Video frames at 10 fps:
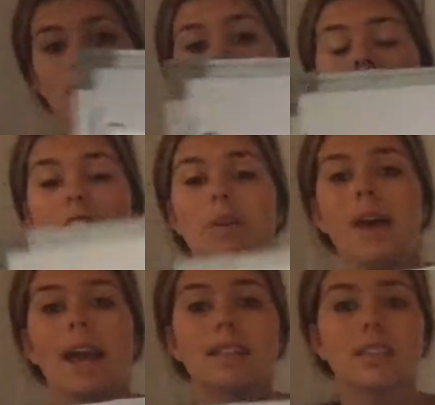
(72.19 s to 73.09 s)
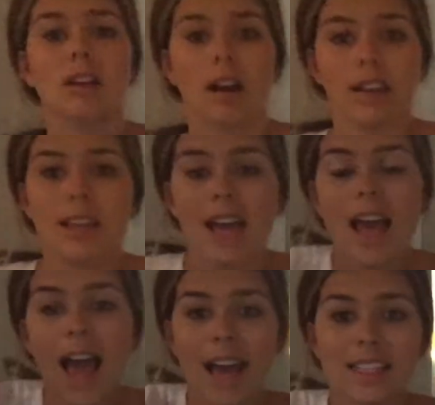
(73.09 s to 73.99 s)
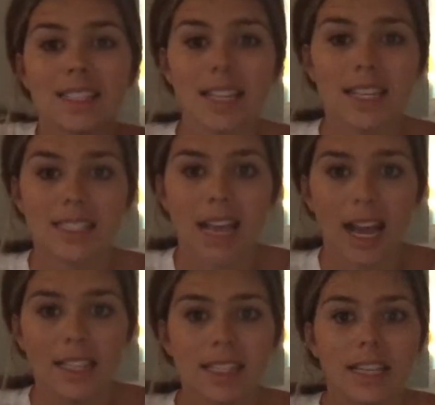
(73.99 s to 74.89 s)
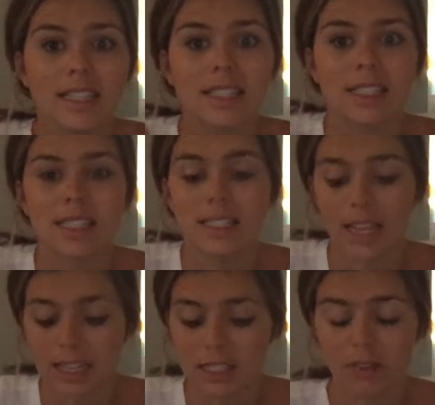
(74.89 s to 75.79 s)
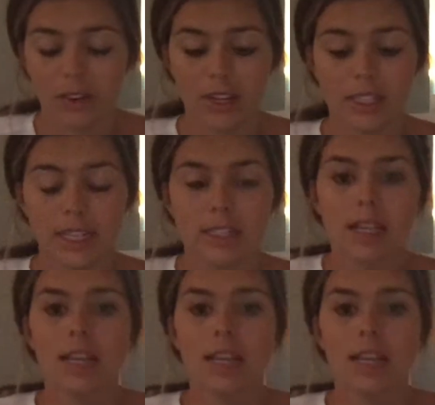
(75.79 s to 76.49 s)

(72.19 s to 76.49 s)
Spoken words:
Good. So a hexagon has 6 sides and 6 vertices.